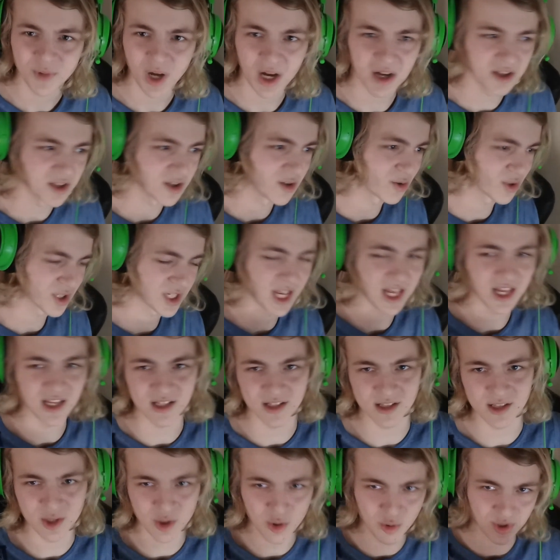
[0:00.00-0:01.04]
I use
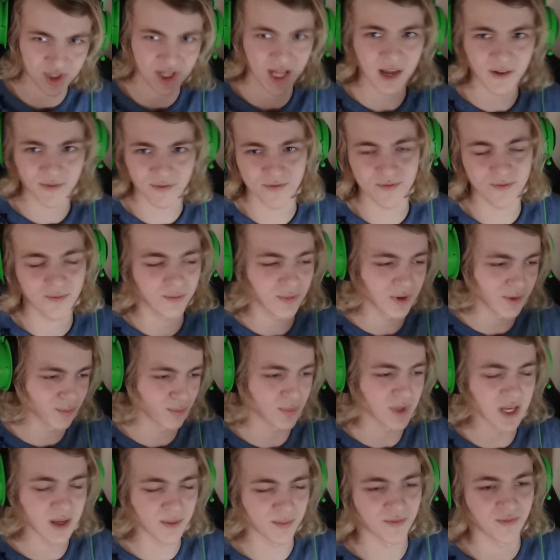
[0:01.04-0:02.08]
use that
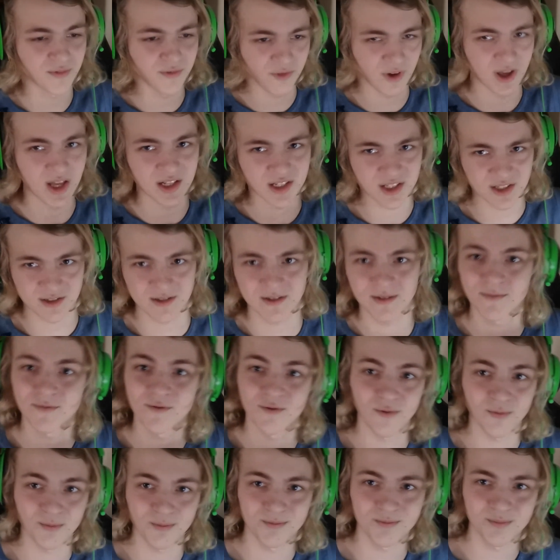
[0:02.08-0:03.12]
meme face
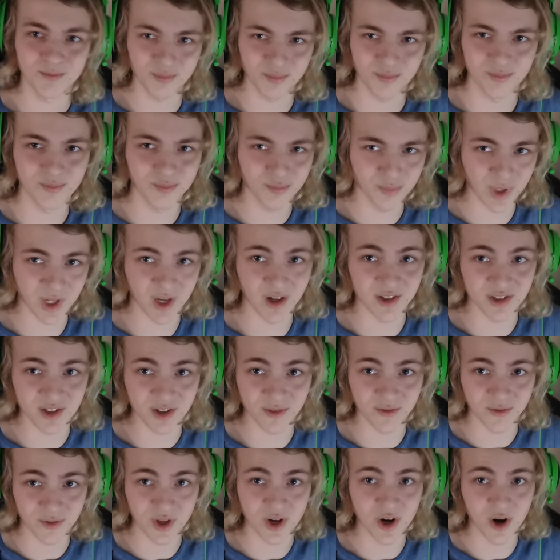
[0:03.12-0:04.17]
because
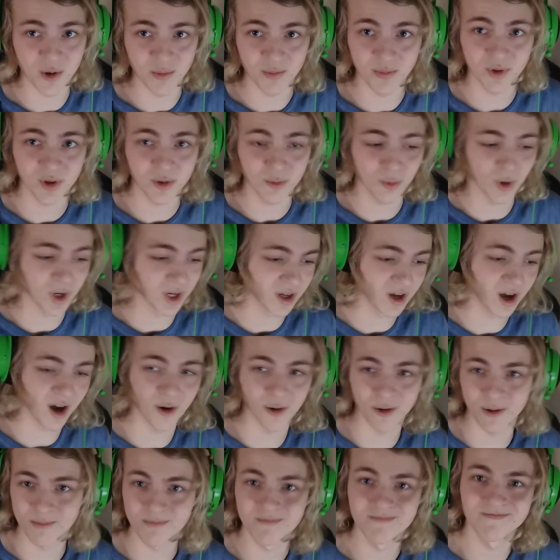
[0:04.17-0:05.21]
of you know when
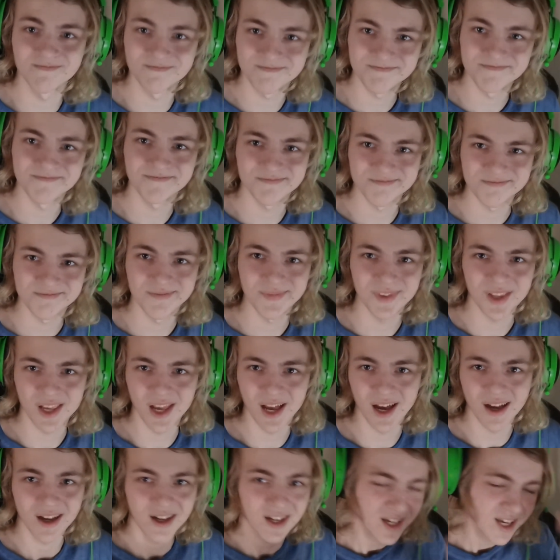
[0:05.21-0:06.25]
Gaur
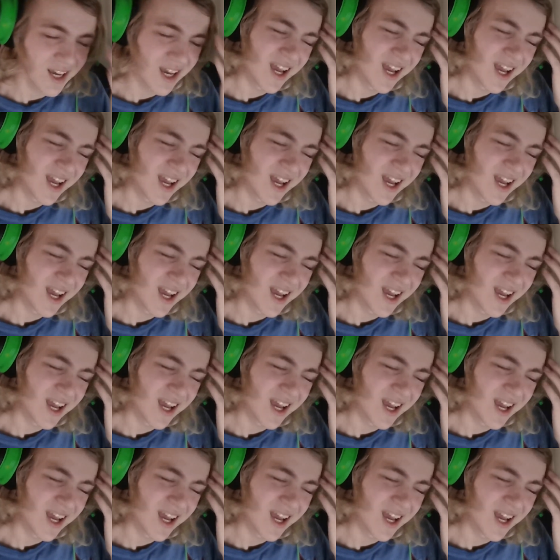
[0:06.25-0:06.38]
yeah.